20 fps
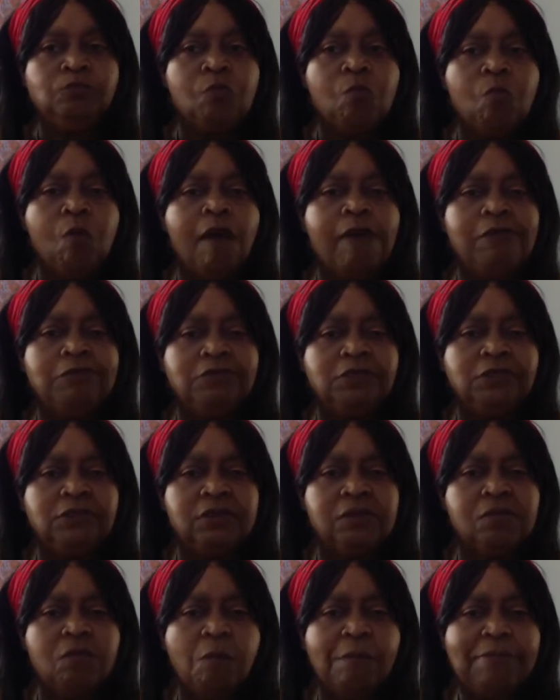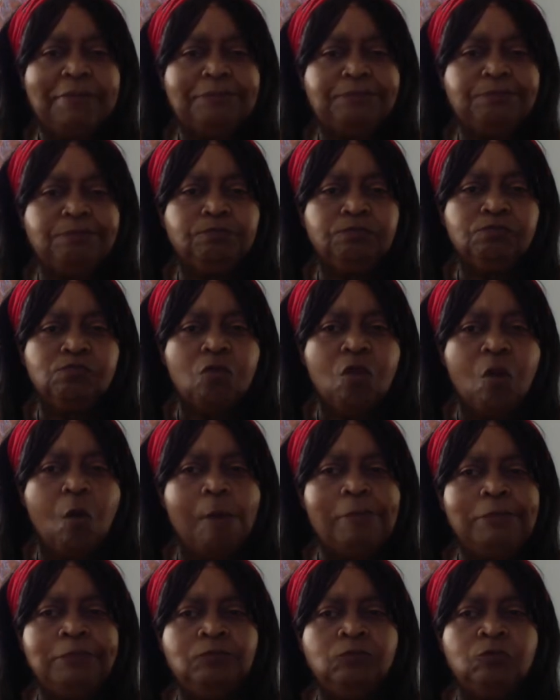I think.
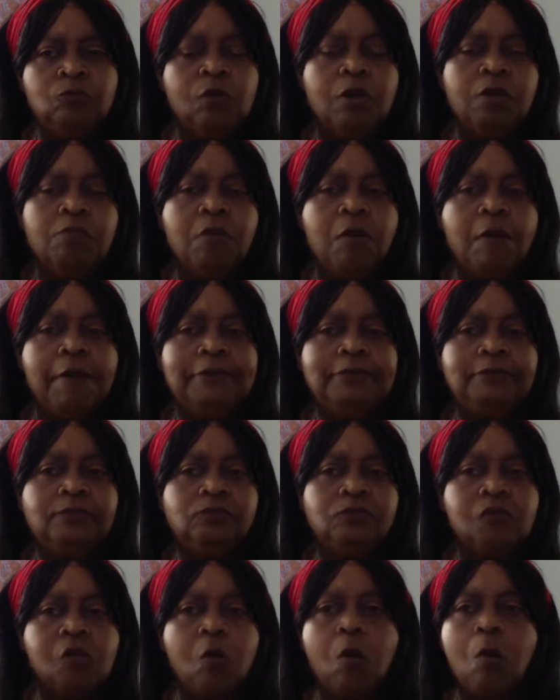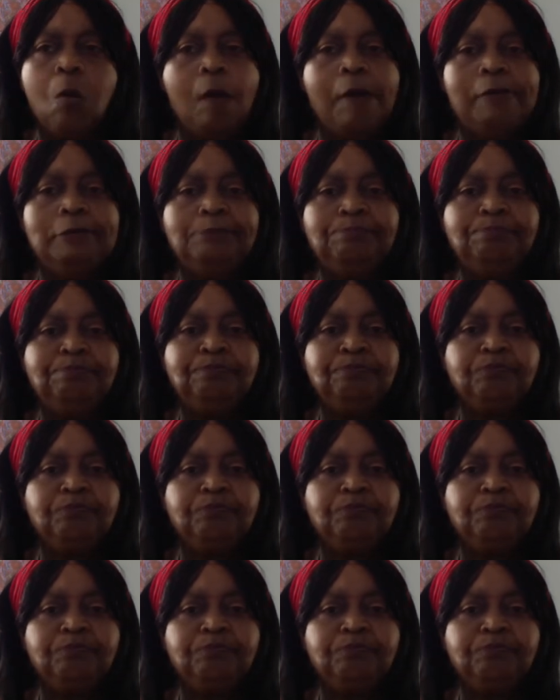Wait a minute. No, wait a minute.